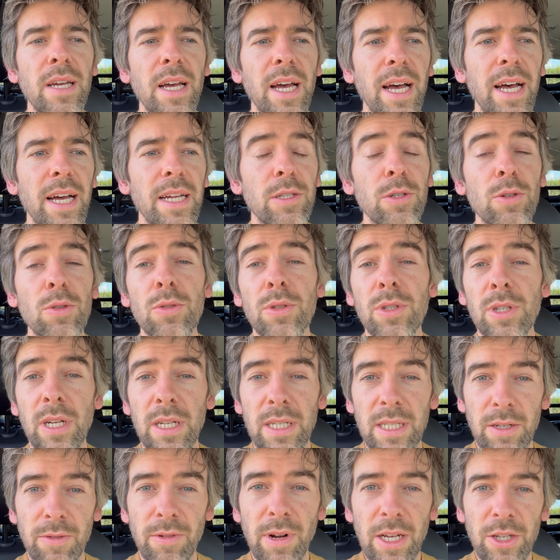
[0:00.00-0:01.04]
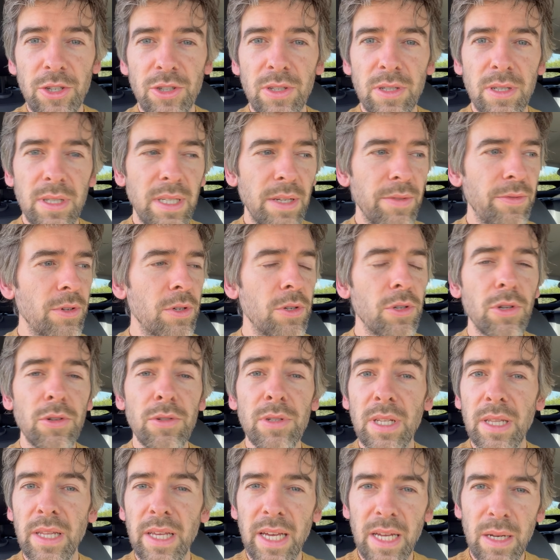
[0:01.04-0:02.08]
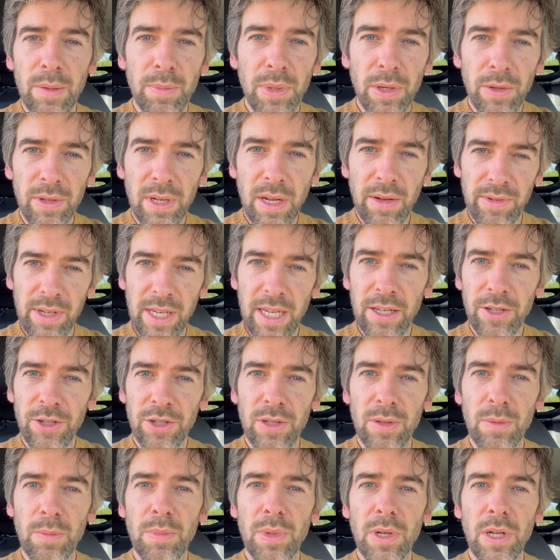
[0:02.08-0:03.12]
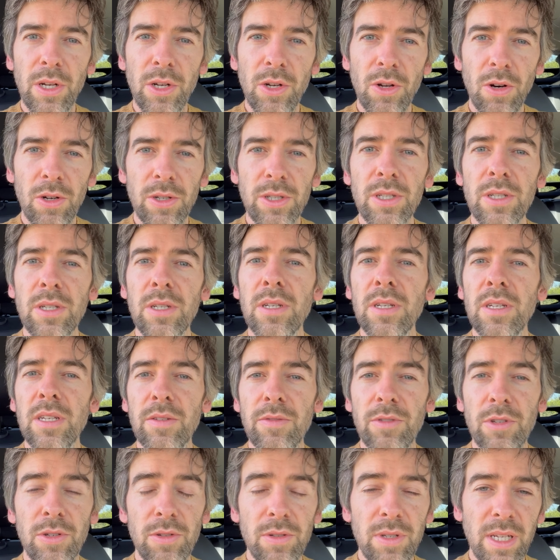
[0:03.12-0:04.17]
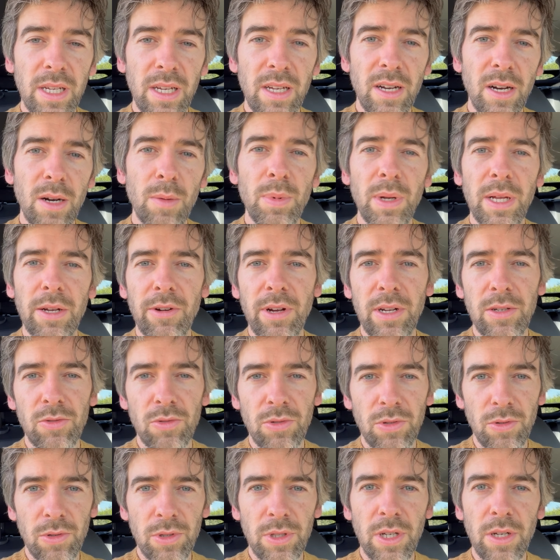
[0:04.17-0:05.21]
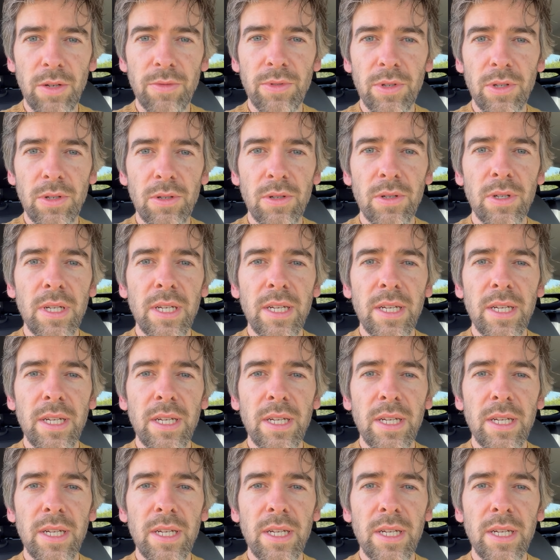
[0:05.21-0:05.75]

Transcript: and you'll also get directions if you're using the inbuilt navigation, but not if you're using CarPlay or Android Auto for your